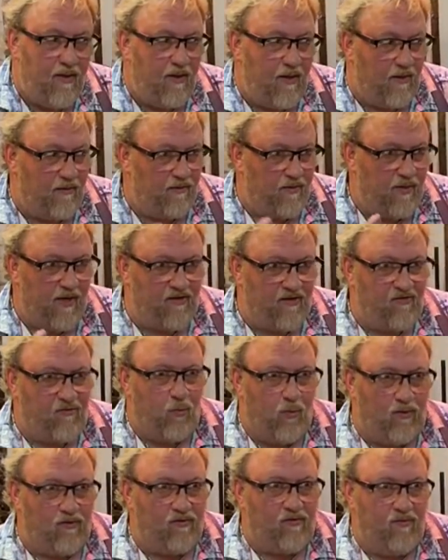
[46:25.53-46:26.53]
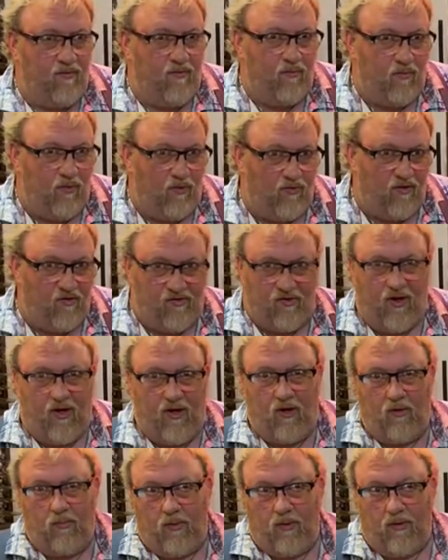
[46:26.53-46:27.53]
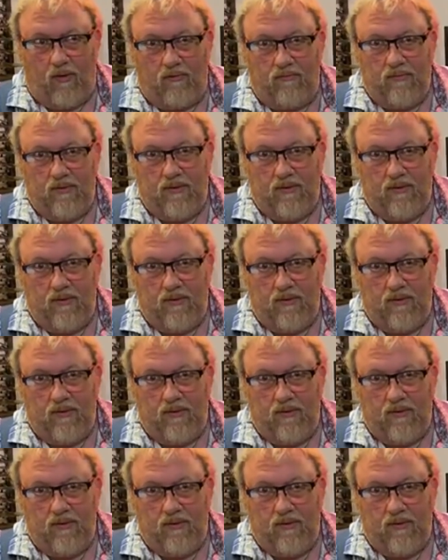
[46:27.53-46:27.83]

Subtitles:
And that's what's desirable